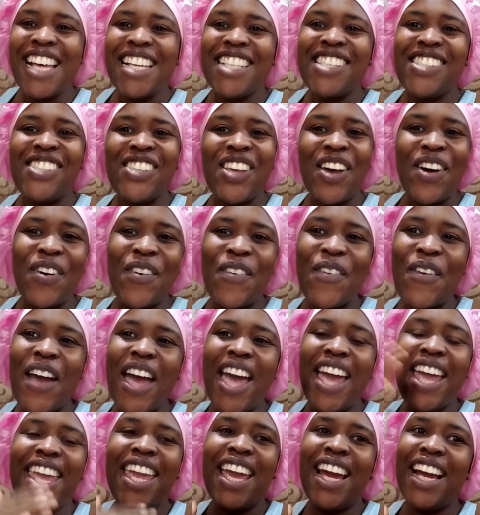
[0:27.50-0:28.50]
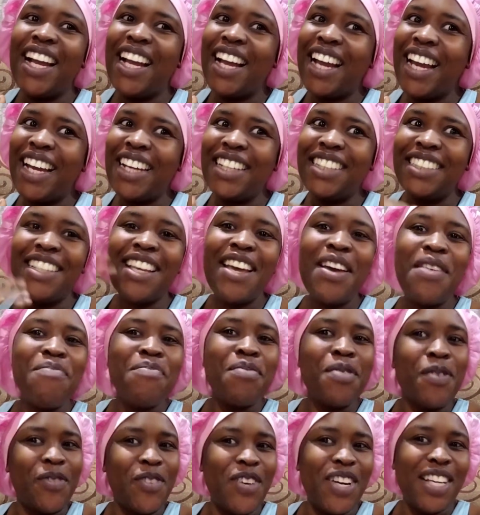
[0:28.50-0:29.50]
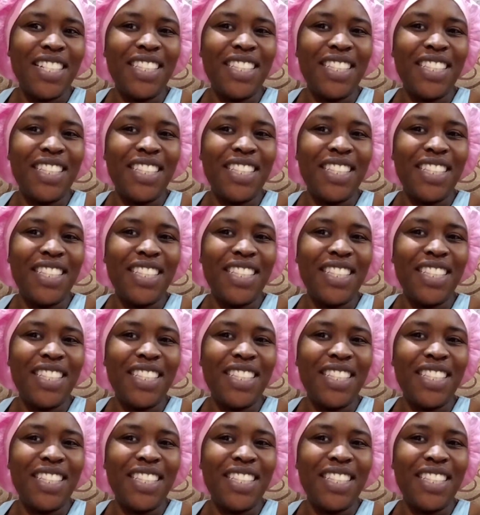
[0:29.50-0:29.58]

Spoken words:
So, yeah, guys, before